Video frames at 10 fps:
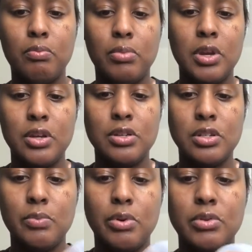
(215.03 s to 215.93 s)
But you're
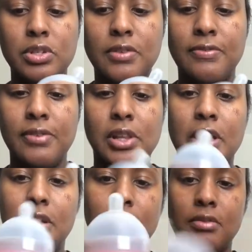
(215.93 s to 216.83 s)
supposed to fill
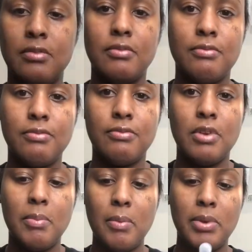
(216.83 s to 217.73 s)
it
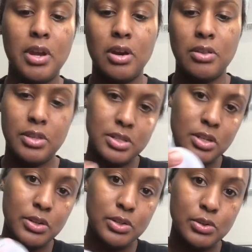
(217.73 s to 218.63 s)
from up here. And this
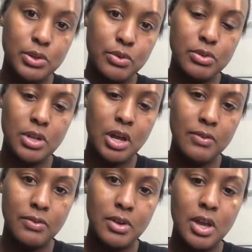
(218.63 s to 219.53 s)
also screws off.
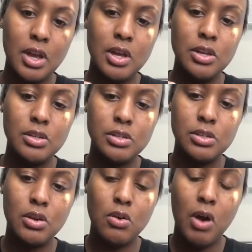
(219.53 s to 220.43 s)

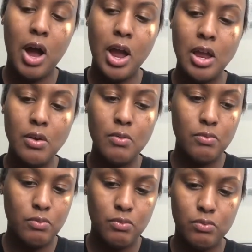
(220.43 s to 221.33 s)
So I,
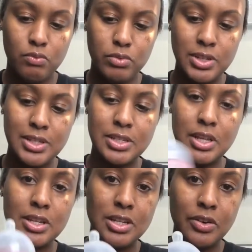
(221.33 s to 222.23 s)
this is
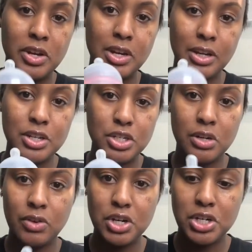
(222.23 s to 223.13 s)
the Adiri Next
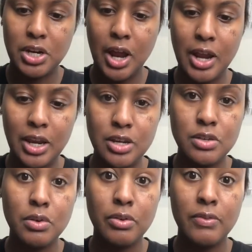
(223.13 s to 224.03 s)
Generation. I can
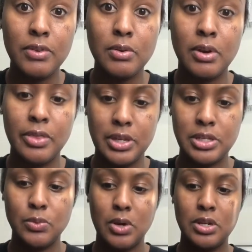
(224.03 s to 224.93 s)
do a review on
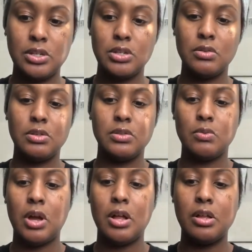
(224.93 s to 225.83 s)
this one too as
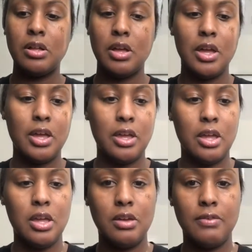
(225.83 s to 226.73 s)
well
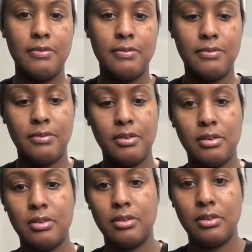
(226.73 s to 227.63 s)
if
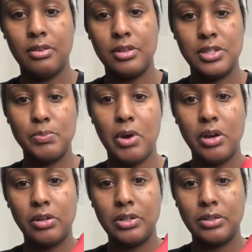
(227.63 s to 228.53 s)
this
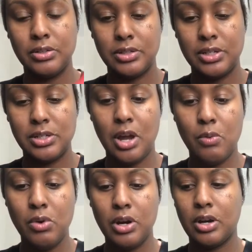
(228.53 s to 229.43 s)
bottle does
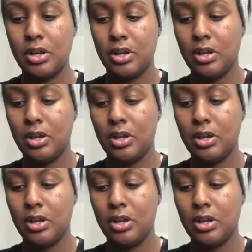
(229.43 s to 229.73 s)
not work.